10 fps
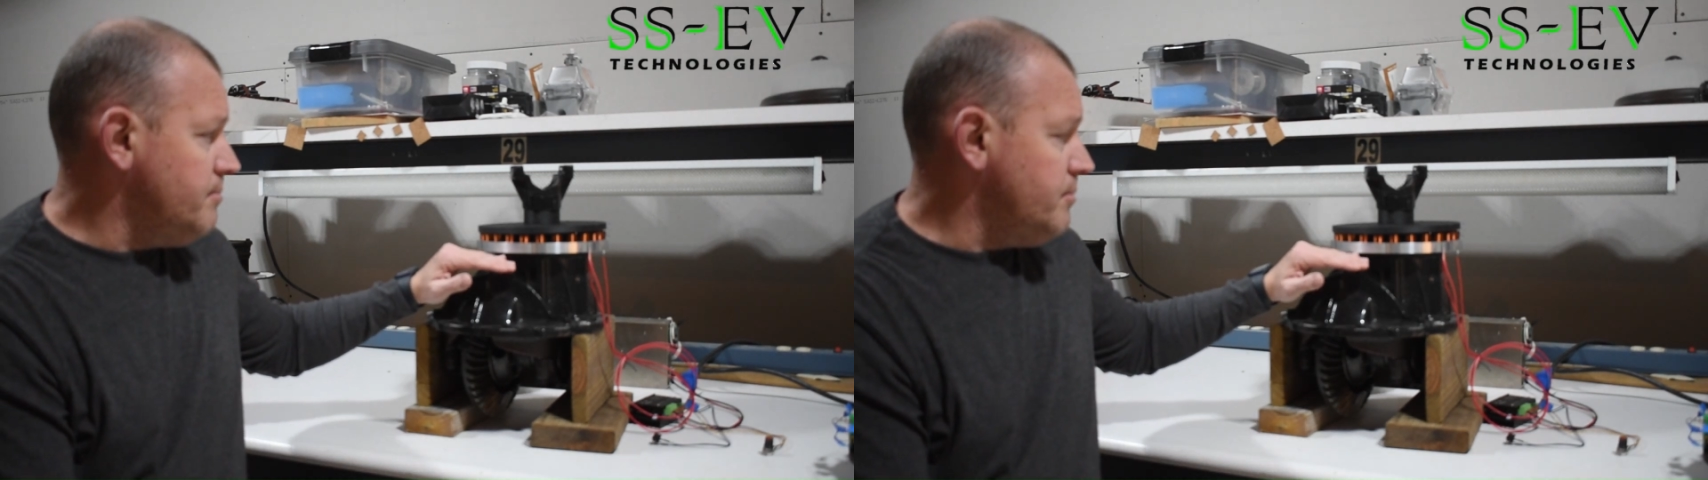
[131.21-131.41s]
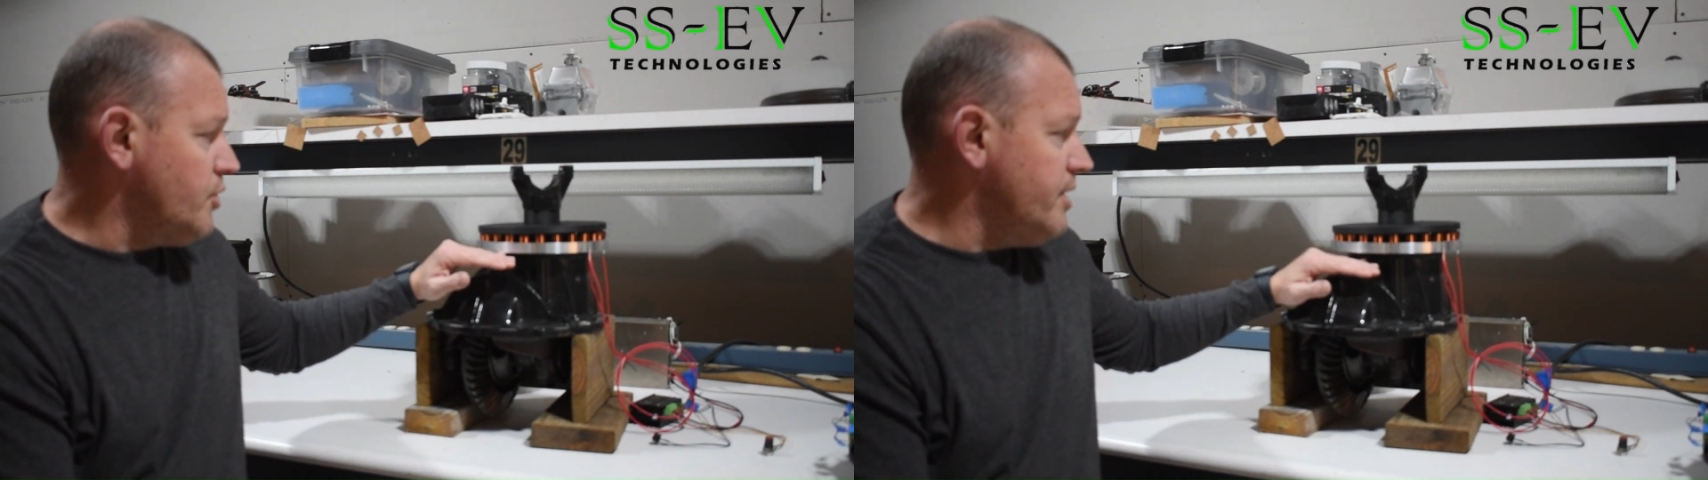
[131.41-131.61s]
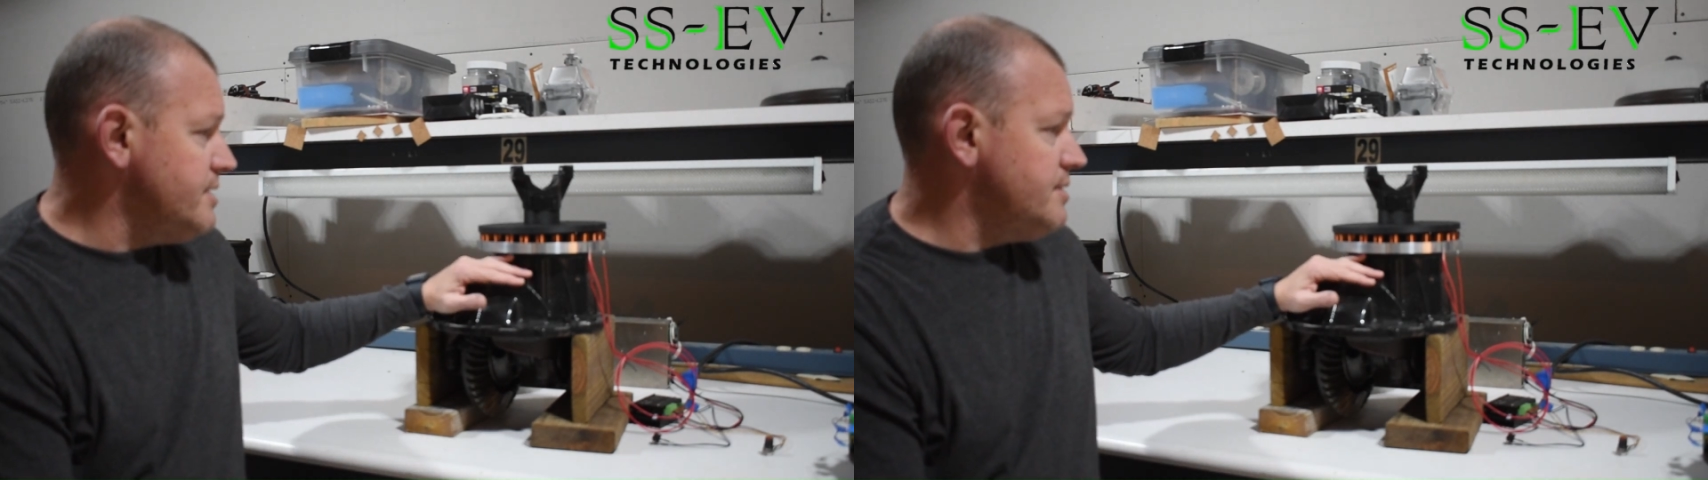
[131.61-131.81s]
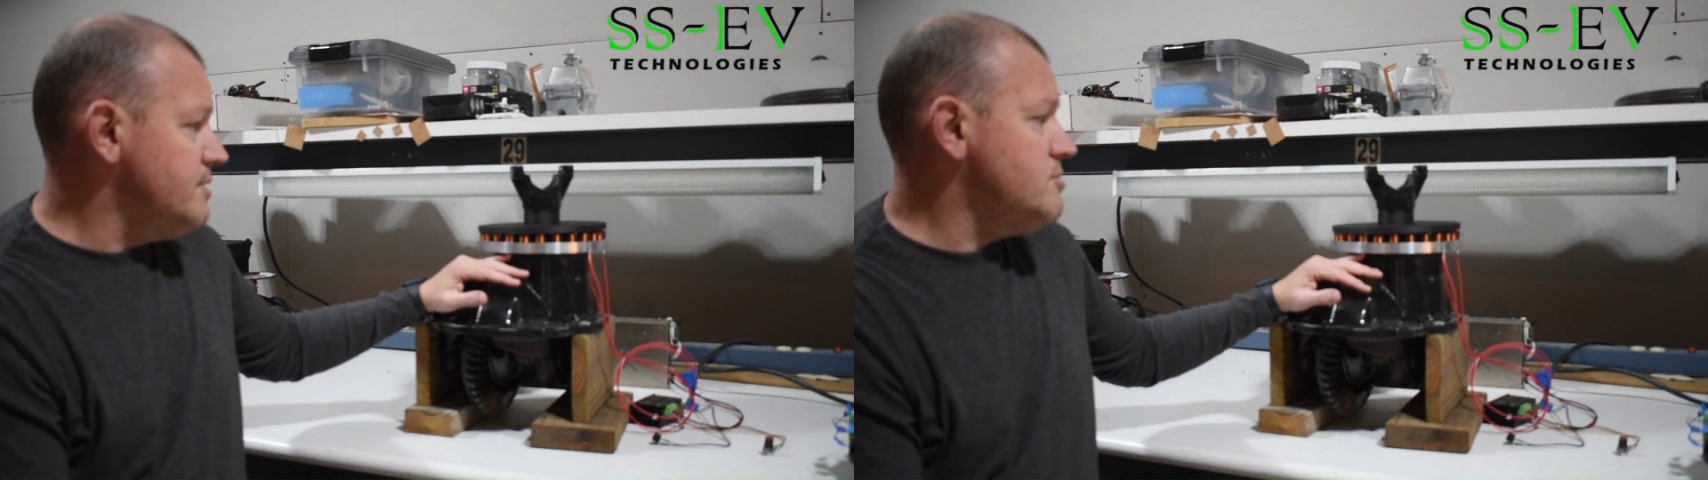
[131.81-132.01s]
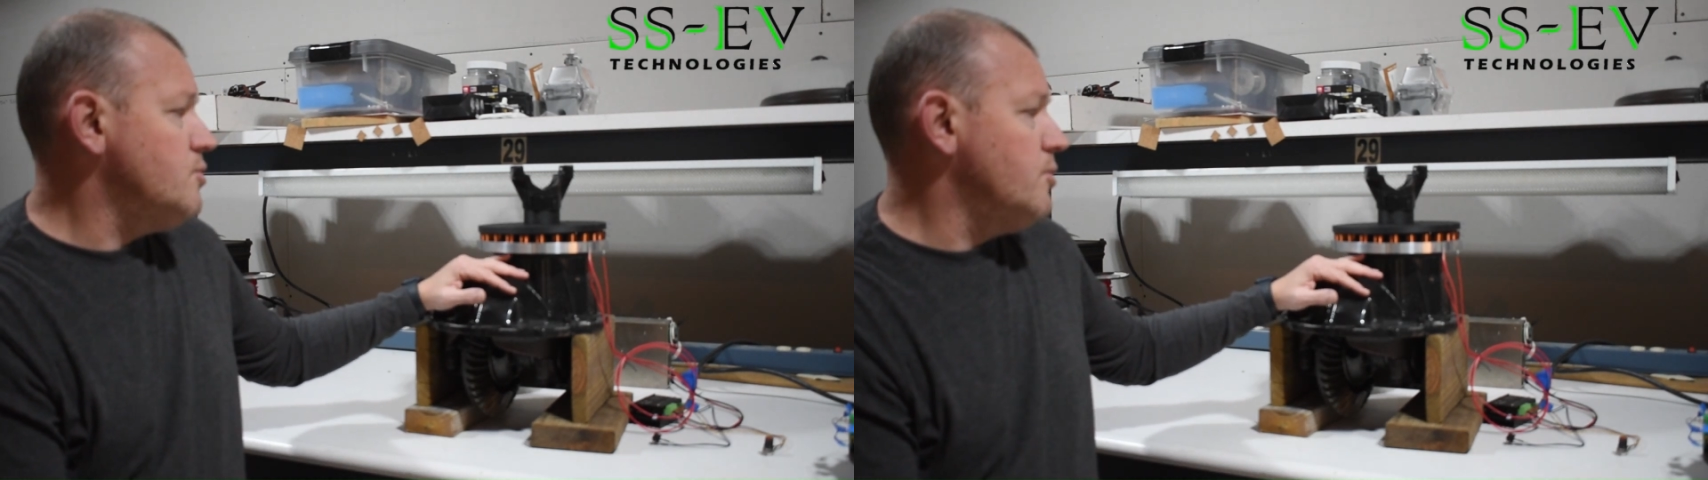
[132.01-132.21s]
progress
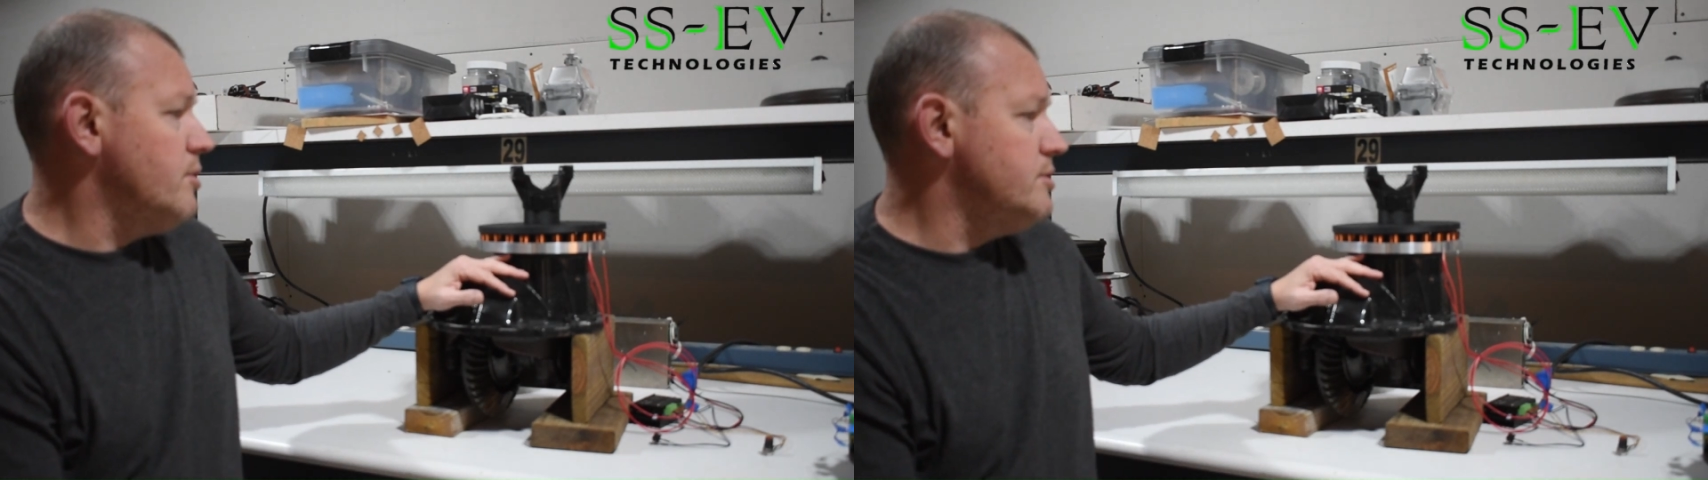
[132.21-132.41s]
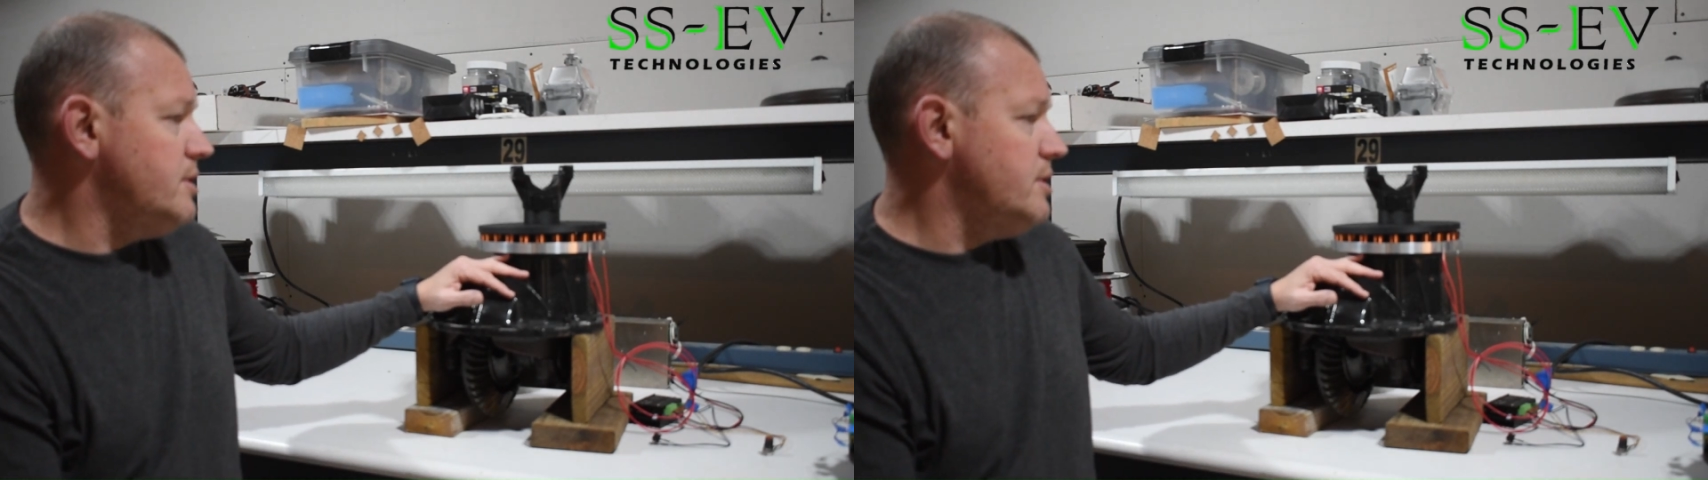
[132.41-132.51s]
this towards